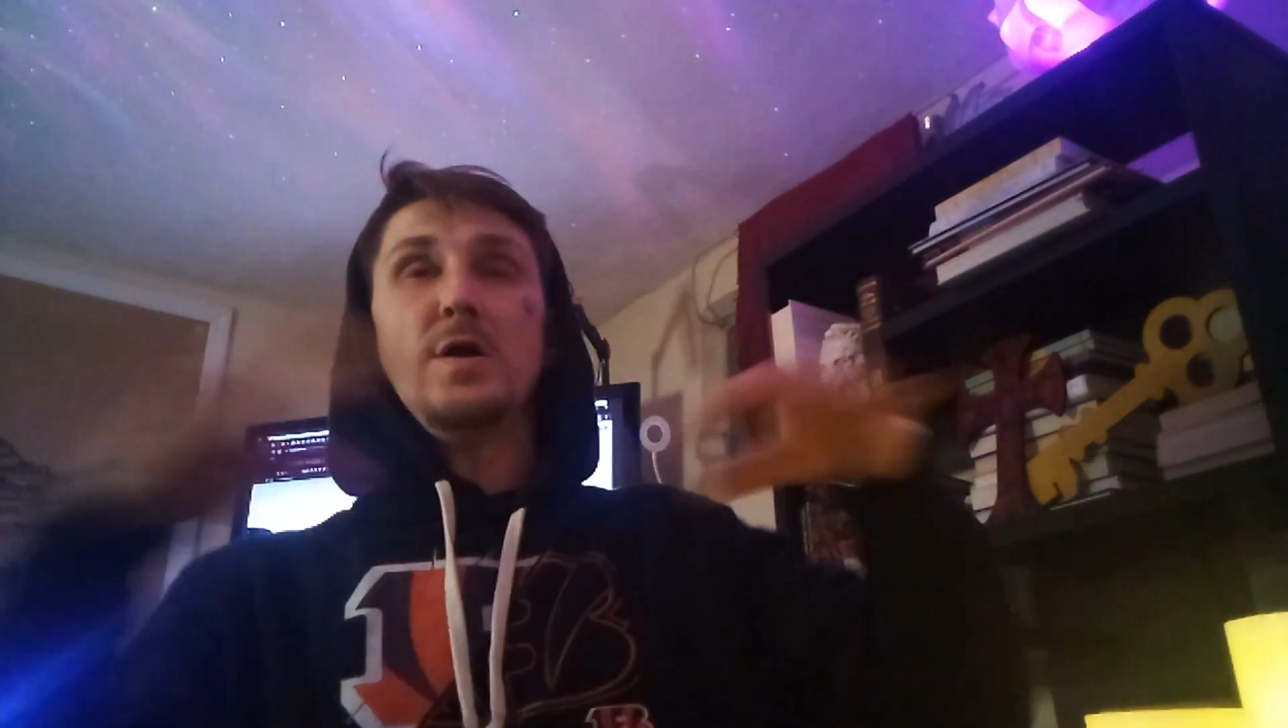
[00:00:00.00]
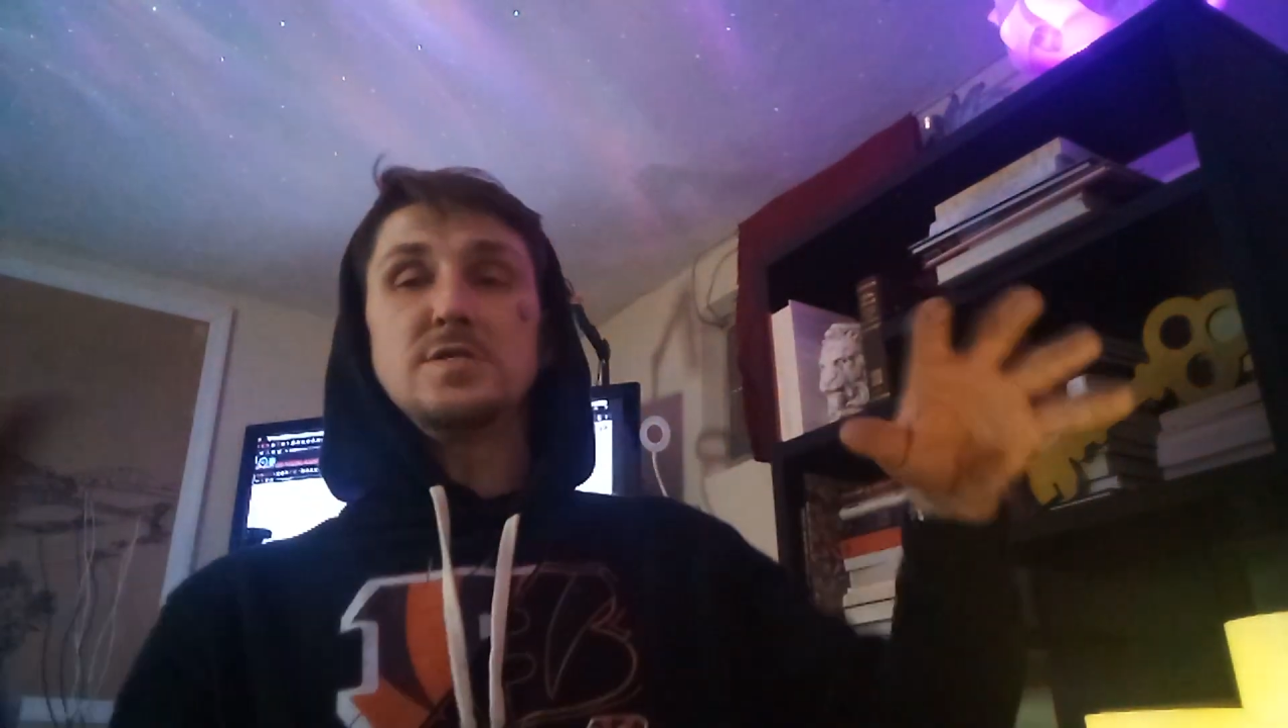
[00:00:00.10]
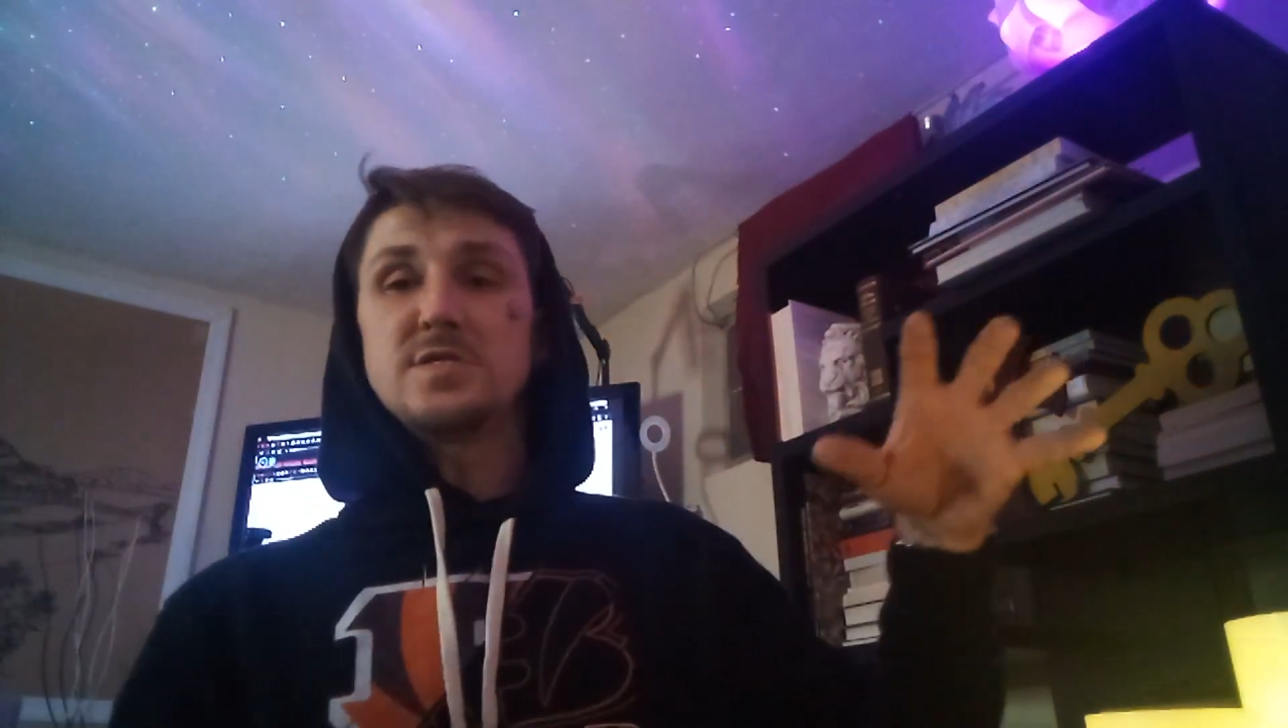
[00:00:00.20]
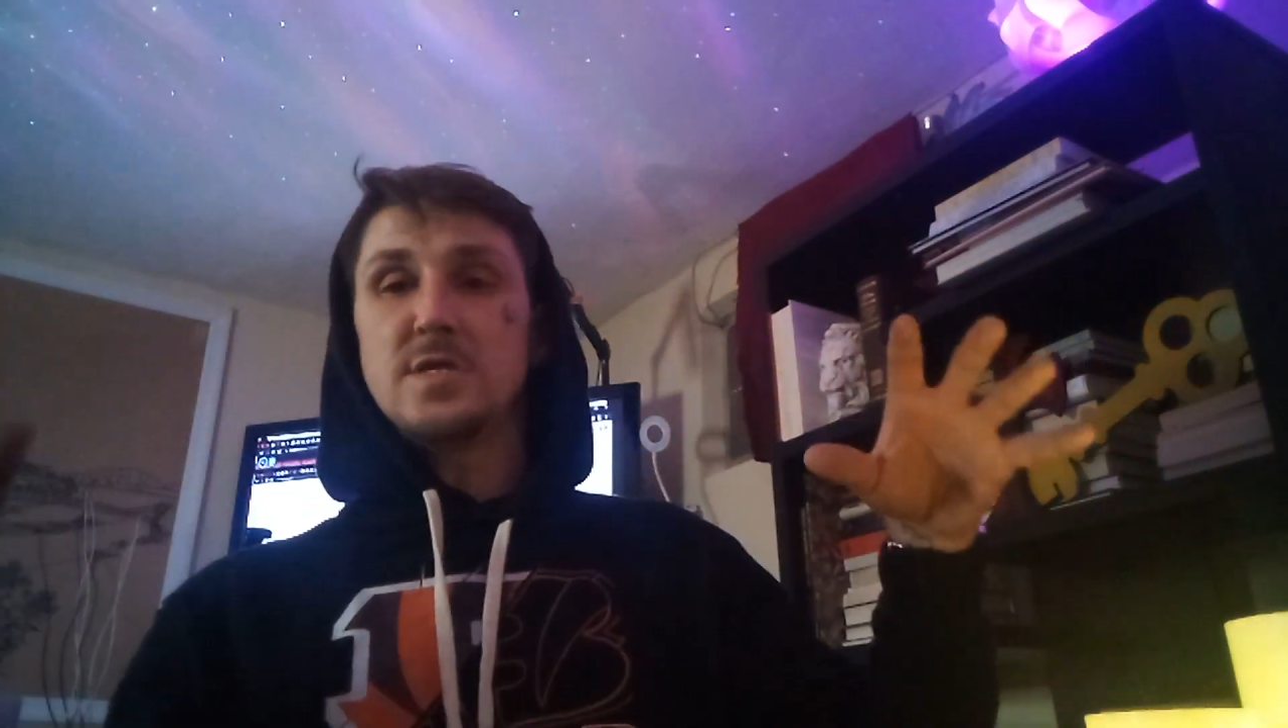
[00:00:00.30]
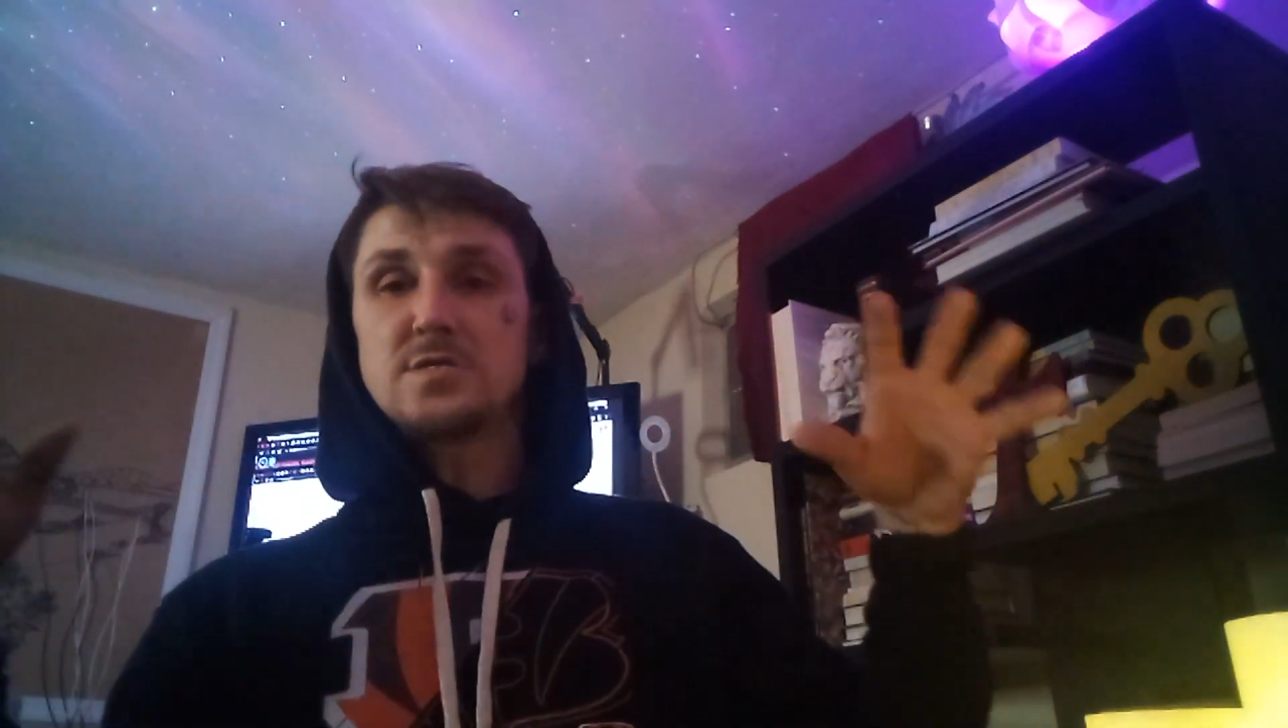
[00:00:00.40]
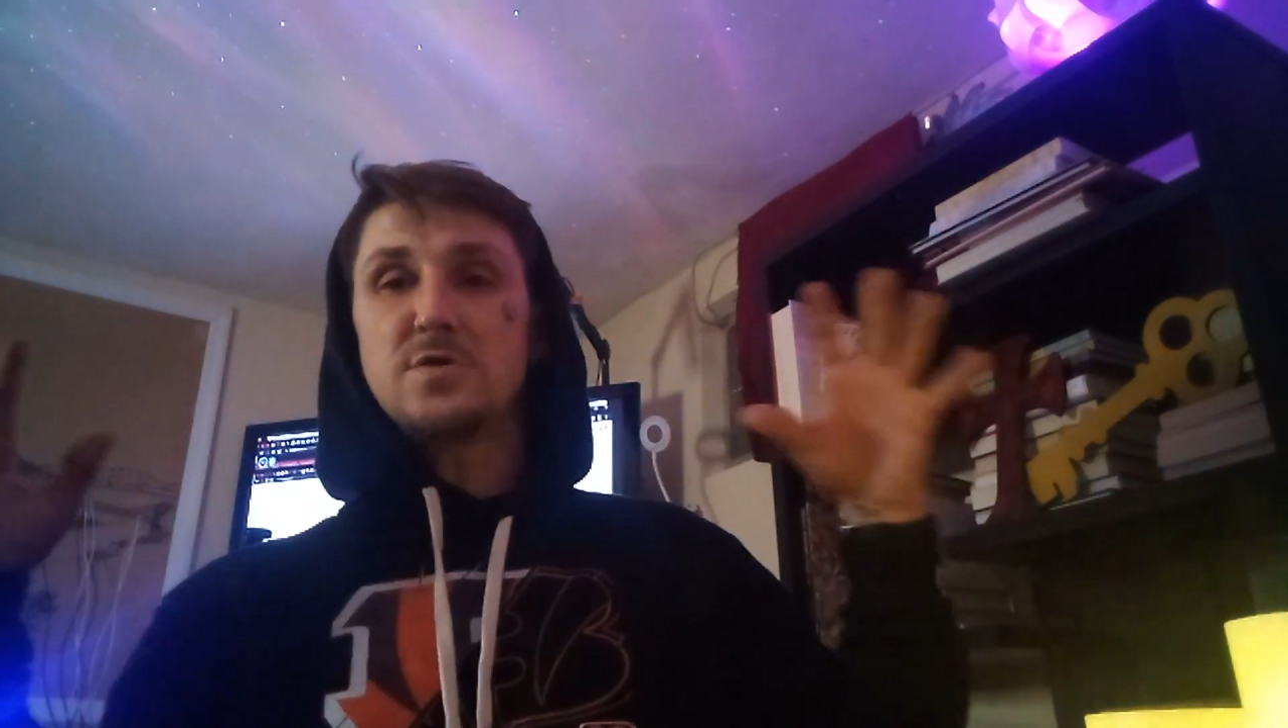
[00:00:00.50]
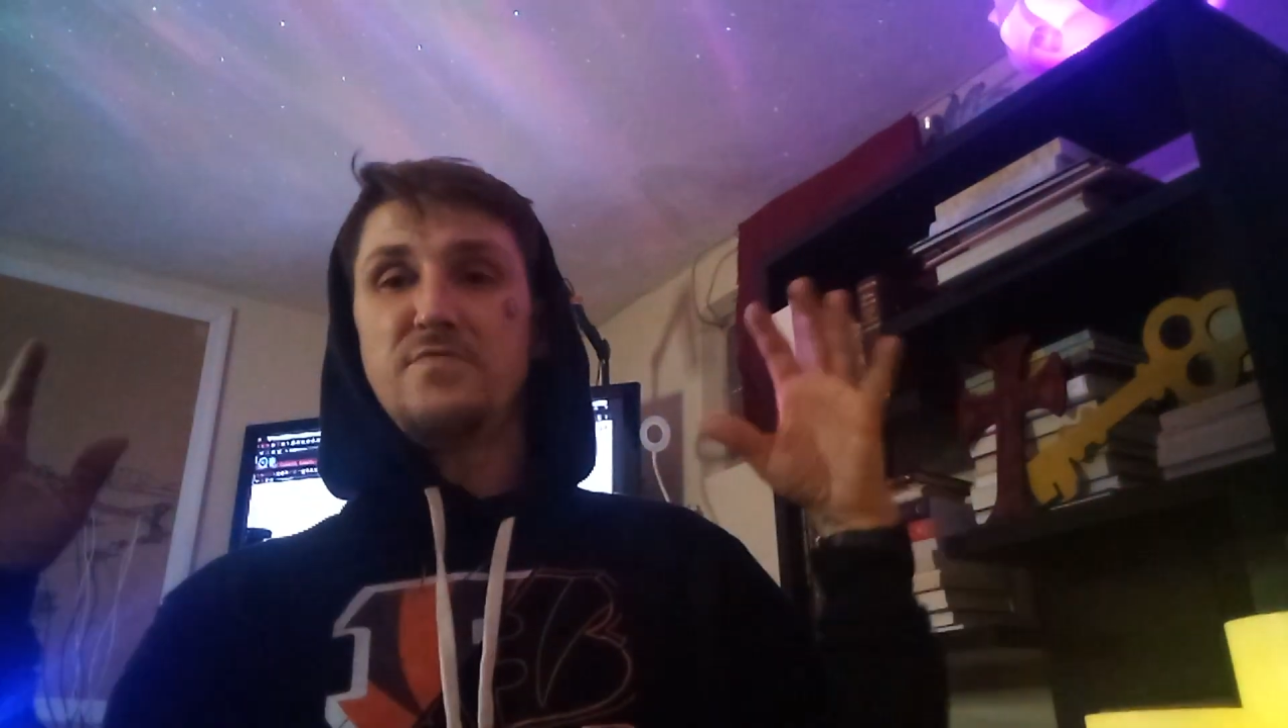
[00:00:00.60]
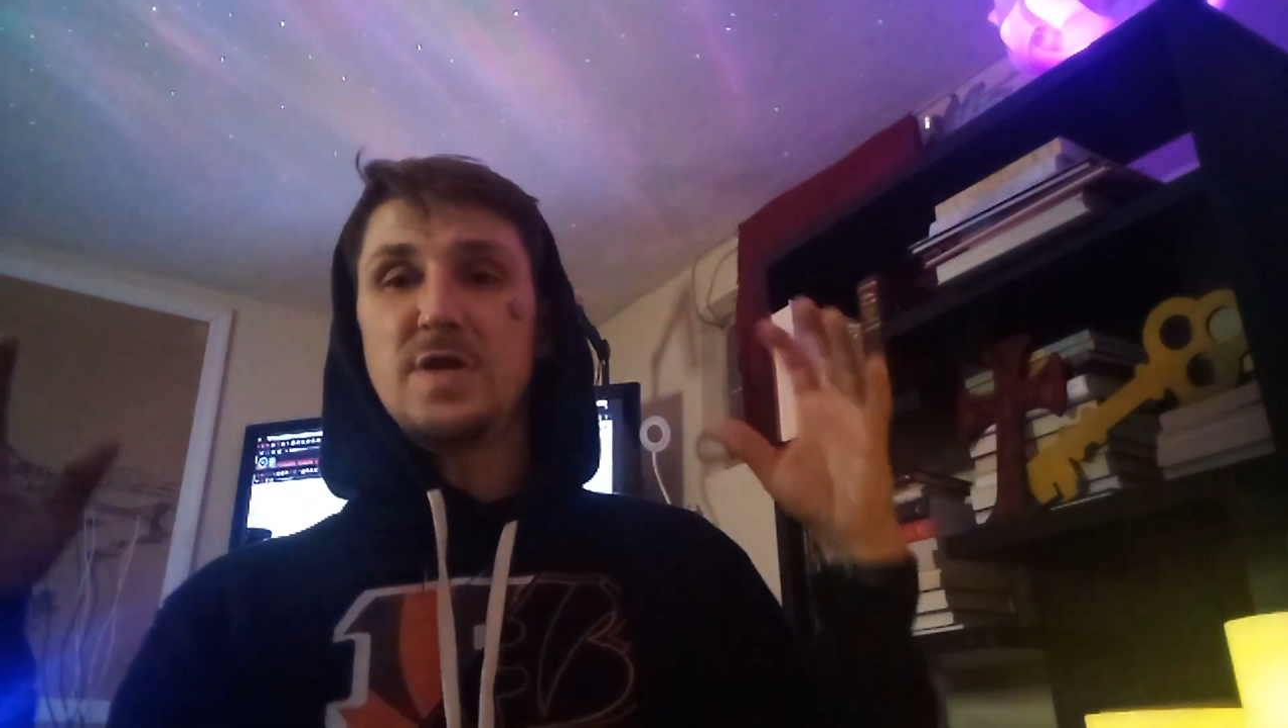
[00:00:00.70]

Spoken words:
uncensored